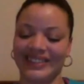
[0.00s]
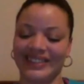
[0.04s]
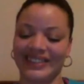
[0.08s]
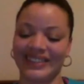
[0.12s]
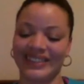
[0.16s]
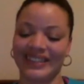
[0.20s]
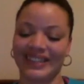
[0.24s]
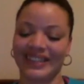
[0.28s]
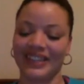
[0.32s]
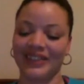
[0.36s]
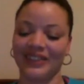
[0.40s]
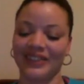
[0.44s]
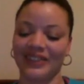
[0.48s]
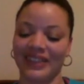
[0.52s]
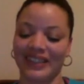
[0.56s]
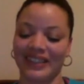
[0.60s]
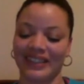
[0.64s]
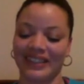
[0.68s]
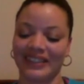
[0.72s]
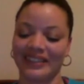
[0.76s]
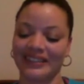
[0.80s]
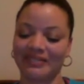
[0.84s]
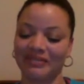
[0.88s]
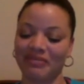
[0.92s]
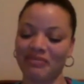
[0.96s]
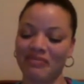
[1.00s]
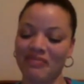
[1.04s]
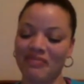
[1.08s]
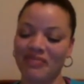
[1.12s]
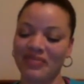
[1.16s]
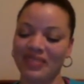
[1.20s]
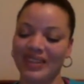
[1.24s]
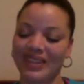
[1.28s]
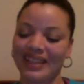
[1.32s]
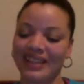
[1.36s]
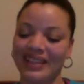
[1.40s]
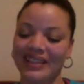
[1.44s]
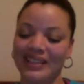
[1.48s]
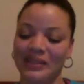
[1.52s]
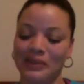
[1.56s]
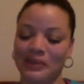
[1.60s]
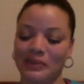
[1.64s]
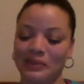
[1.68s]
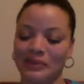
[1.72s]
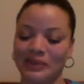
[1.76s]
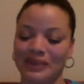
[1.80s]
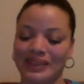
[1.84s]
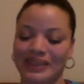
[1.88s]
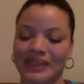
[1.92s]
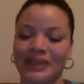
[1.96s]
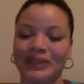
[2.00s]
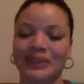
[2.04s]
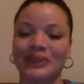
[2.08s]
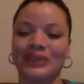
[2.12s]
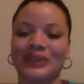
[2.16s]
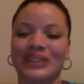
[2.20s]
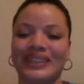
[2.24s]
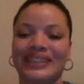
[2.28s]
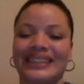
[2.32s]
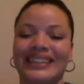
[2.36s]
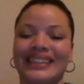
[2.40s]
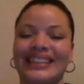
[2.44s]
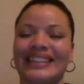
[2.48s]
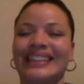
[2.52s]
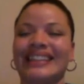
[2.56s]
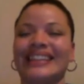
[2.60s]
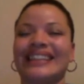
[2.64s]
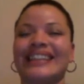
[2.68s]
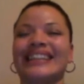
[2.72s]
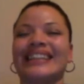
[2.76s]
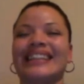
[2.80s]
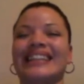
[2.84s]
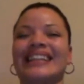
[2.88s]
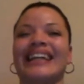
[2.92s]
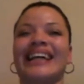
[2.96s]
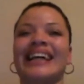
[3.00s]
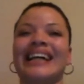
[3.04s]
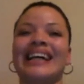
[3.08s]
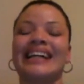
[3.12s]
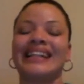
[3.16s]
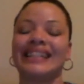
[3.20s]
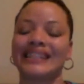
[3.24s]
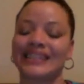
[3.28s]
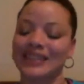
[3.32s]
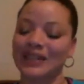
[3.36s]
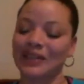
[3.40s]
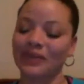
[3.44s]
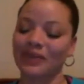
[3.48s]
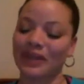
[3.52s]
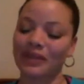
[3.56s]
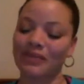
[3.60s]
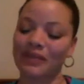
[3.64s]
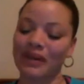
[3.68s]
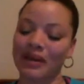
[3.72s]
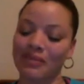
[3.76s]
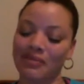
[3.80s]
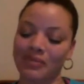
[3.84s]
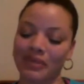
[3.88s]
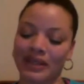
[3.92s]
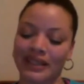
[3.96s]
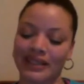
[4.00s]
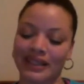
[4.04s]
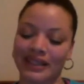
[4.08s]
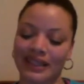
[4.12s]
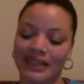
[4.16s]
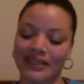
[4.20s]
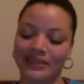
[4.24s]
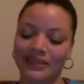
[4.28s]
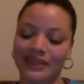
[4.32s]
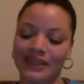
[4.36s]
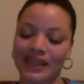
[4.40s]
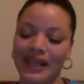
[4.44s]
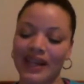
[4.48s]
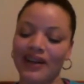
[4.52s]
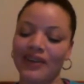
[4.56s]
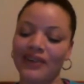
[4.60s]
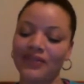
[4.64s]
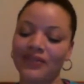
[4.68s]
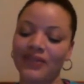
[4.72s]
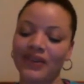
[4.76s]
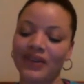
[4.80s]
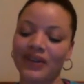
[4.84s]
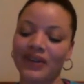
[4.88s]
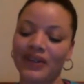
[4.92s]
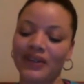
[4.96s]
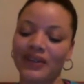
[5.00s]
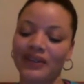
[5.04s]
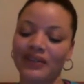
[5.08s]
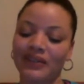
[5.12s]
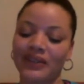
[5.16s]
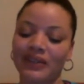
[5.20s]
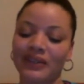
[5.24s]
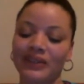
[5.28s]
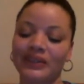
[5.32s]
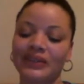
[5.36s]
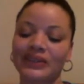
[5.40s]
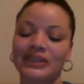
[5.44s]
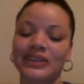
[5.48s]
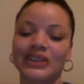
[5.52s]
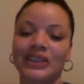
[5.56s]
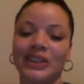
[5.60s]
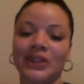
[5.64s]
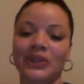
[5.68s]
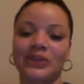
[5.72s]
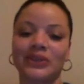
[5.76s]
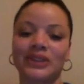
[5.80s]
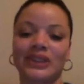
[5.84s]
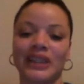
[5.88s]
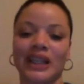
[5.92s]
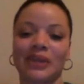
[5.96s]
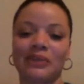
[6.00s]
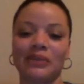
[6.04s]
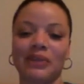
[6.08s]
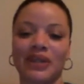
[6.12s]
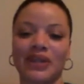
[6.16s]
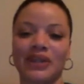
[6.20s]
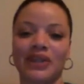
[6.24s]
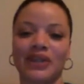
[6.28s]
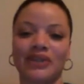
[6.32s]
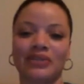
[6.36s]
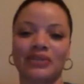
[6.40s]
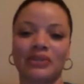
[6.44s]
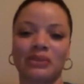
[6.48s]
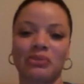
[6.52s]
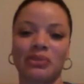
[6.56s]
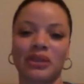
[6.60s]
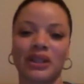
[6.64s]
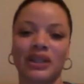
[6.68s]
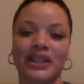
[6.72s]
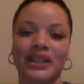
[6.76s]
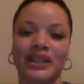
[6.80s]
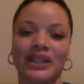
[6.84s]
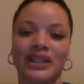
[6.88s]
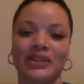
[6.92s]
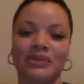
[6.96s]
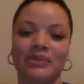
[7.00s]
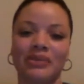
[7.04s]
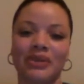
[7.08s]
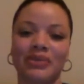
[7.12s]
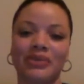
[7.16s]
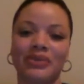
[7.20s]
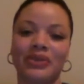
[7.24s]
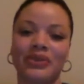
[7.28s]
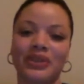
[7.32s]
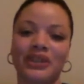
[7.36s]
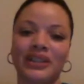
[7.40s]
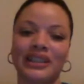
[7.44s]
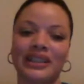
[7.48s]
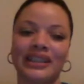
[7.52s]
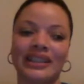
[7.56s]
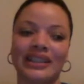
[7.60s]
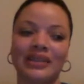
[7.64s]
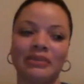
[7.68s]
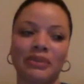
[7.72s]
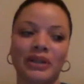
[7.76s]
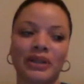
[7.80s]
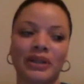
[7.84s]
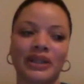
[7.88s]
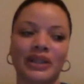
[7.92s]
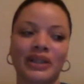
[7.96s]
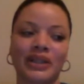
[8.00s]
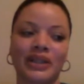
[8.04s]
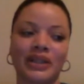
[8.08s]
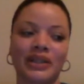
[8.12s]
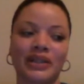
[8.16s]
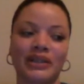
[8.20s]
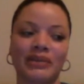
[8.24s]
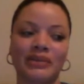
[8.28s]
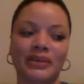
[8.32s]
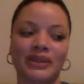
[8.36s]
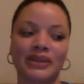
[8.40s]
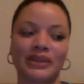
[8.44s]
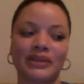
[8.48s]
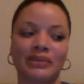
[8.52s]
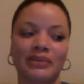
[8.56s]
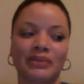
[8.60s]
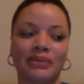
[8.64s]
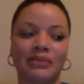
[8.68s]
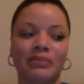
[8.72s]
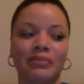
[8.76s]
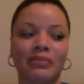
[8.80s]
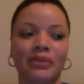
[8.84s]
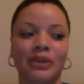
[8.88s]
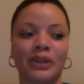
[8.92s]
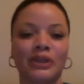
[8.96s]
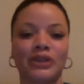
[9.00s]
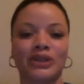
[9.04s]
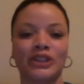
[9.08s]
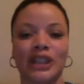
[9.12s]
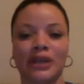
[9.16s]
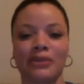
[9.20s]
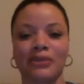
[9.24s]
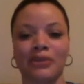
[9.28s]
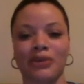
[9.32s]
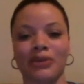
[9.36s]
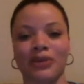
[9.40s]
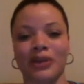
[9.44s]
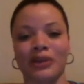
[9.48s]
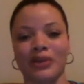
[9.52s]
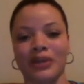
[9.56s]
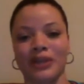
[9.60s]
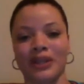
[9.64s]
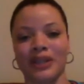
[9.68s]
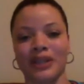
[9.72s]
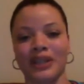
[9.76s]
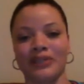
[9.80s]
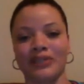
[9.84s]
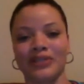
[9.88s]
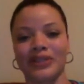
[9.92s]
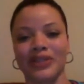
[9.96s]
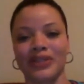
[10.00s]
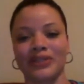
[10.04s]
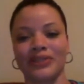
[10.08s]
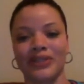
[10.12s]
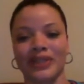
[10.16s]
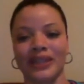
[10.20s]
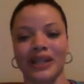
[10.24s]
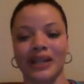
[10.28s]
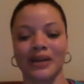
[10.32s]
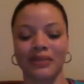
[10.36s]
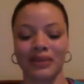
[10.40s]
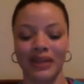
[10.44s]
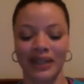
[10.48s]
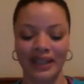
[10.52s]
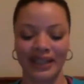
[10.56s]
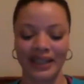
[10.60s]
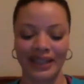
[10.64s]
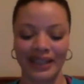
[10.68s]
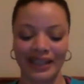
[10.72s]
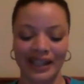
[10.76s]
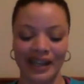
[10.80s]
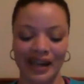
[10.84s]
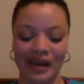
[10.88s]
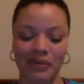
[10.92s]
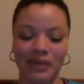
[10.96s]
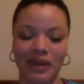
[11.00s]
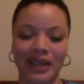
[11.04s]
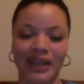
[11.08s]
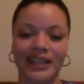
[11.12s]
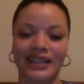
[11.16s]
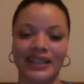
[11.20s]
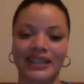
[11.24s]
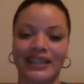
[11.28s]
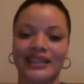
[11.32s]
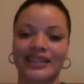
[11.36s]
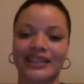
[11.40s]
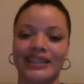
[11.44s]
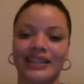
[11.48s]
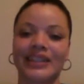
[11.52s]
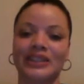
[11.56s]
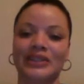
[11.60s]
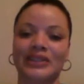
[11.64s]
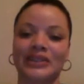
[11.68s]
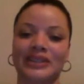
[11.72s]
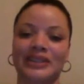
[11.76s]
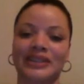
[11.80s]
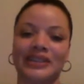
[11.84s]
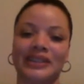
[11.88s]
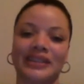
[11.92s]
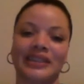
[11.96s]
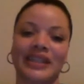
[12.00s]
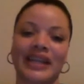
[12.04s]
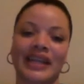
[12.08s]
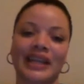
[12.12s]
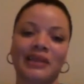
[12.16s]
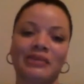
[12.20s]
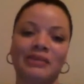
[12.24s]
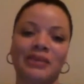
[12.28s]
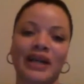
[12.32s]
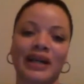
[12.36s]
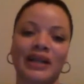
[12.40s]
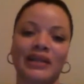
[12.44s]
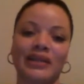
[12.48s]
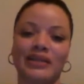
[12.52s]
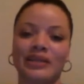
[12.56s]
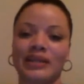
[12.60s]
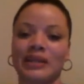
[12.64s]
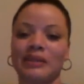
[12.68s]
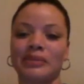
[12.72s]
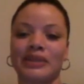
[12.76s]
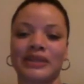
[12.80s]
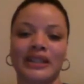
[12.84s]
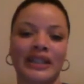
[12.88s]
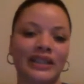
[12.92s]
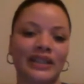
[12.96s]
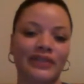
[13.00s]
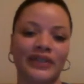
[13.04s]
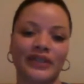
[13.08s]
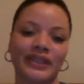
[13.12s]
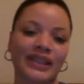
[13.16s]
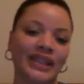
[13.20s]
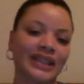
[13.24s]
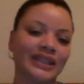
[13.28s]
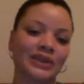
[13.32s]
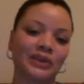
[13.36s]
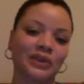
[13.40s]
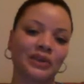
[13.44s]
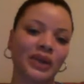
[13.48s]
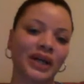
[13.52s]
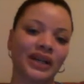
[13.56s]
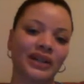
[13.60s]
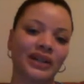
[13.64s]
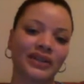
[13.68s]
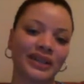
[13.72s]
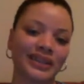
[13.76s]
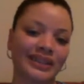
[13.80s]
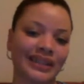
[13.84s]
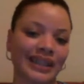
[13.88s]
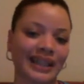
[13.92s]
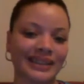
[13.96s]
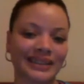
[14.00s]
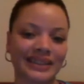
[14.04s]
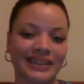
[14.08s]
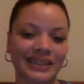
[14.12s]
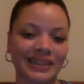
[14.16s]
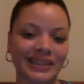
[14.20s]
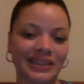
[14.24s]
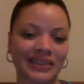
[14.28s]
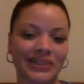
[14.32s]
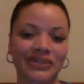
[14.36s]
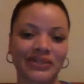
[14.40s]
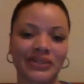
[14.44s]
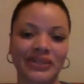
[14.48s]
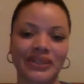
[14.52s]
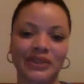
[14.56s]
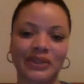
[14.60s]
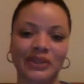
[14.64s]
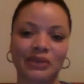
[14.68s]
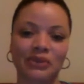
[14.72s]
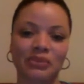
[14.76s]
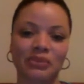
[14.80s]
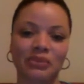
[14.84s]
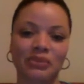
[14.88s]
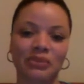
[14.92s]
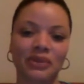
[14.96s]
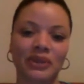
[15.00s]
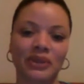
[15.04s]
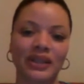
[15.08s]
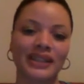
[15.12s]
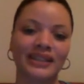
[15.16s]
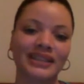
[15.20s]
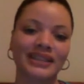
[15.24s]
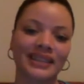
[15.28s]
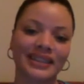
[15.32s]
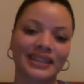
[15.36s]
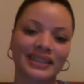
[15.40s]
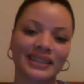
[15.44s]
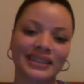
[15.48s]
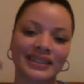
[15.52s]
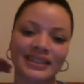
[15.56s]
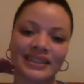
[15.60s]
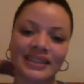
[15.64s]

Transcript: crooked anyway. So one of my big things was how far will show Jaime go for blood before he becomes book Jaime where we left off, and I'm kind of interested in that. I'm not upset if it takes a while because it has to go through its own process,